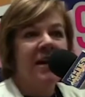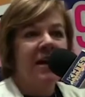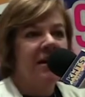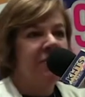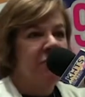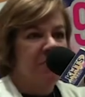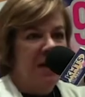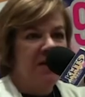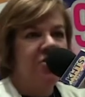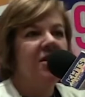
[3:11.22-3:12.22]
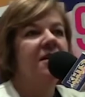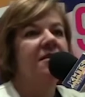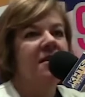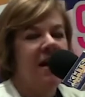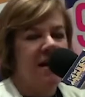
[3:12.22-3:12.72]
get
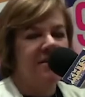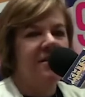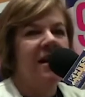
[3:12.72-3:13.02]
information, yes.